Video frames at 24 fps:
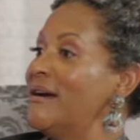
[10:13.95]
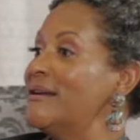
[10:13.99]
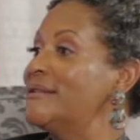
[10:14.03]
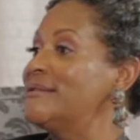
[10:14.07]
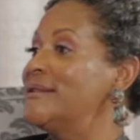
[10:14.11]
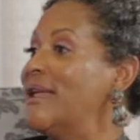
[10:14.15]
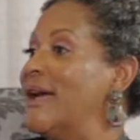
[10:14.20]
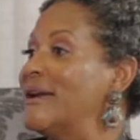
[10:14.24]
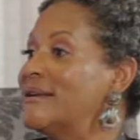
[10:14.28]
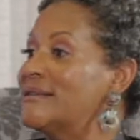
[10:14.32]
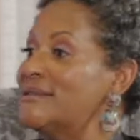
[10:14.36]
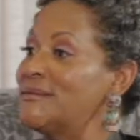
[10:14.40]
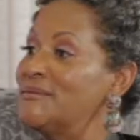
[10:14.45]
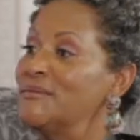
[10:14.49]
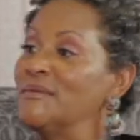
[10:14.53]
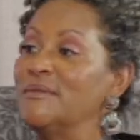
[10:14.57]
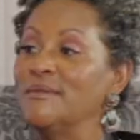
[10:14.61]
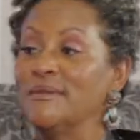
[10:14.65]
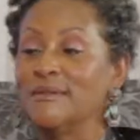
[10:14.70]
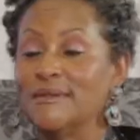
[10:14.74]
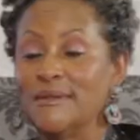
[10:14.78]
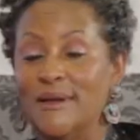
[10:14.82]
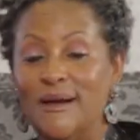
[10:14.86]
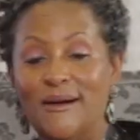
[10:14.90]
it's like,
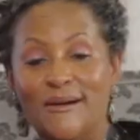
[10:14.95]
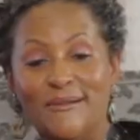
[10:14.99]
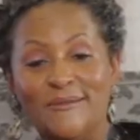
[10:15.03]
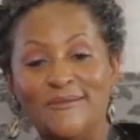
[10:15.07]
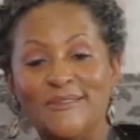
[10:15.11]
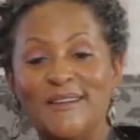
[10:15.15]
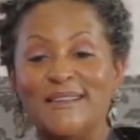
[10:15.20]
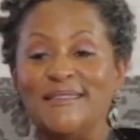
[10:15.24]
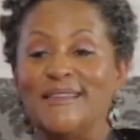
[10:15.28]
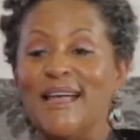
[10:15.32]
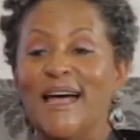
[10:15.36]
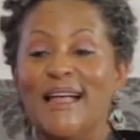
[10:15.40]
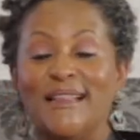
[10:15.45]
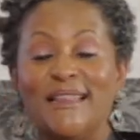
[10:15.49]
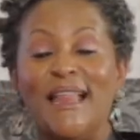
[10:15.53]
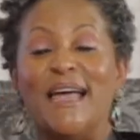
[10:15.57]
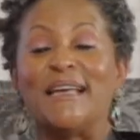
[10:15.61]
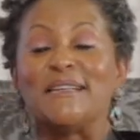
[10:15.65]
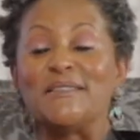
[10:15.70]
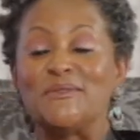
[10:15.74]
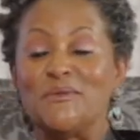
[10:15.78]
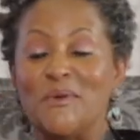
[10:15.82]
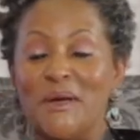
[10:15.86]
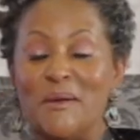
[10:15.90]
you know, well, not
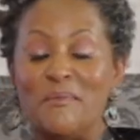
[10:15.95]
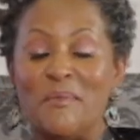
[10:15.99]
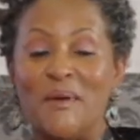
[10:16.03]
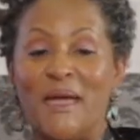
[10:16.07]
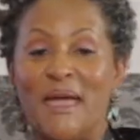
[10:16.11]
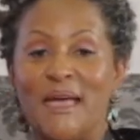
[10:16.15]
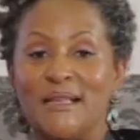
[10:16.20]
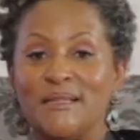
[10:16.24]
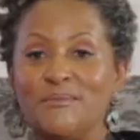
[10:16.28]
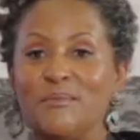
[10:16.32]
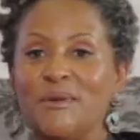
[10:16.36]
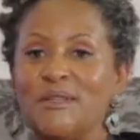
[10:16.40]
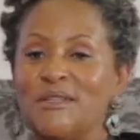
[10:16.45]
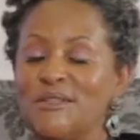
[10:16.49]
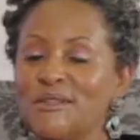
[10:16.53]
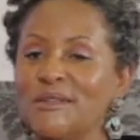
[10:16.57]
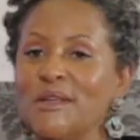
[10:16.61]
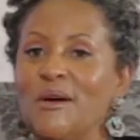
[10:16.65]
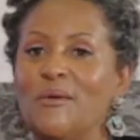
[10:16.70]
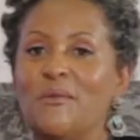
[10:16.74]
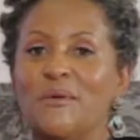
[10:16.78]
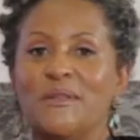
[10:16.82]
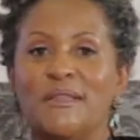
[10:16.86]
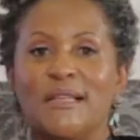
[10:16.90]
like sweatpants, but you
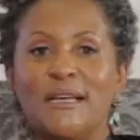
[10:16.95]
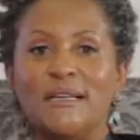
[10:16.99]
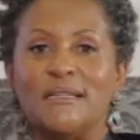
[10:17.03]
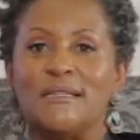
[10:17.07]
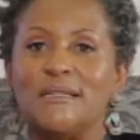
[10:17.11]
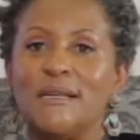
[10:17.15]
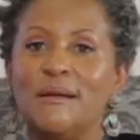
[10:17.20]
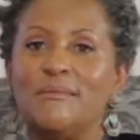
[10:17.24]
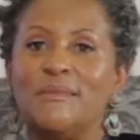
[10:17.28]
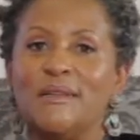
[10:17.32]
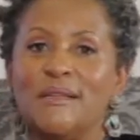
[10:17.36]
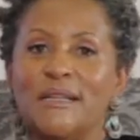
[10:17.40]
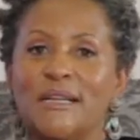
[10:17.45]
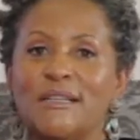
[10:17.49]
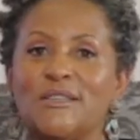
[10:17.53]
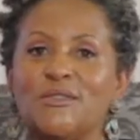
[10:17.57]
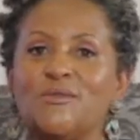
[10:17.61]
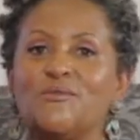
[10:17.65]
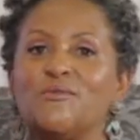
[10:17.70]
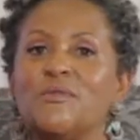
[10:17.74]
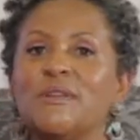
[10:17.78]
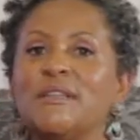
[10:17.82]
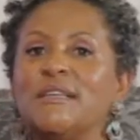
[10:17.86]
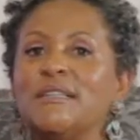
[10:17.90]
know, when there's something that
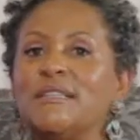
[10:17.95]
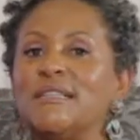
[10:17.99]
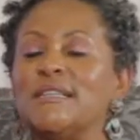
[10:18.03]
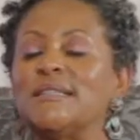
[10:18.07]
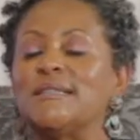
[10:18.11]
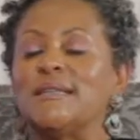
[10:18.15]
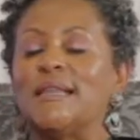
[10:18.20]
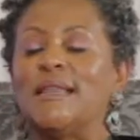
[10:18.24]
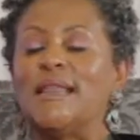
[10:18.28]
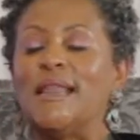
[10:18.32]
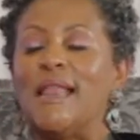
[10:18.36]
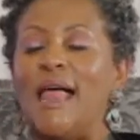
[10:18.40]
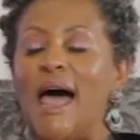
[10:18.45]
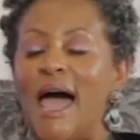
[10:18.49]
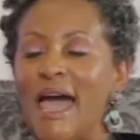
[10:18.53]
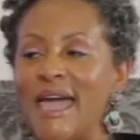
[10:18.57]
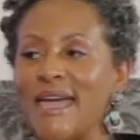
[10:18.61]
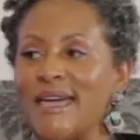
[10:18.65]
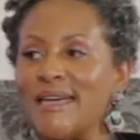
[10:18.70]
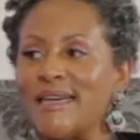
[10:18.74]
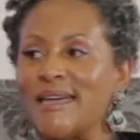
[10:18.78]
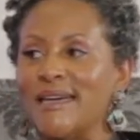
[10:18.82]
you really just like,